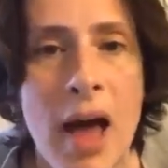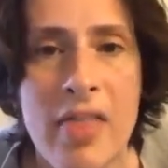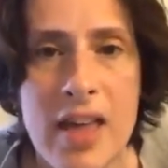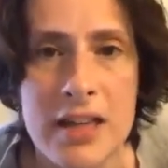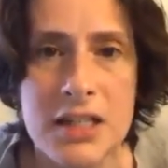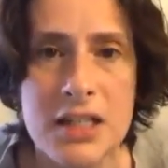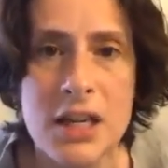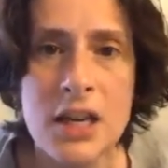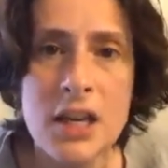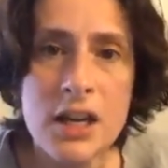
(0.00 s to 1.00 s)
on this.
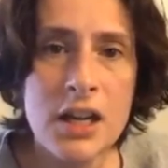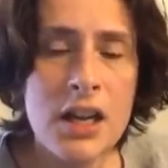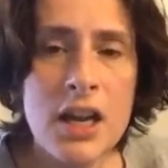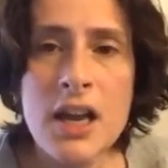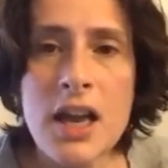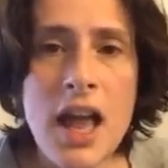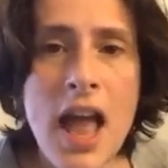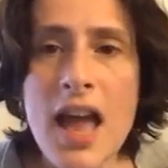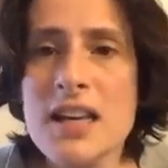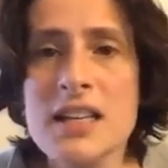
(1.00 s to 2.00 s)

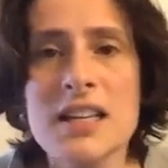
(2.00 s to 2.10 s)
And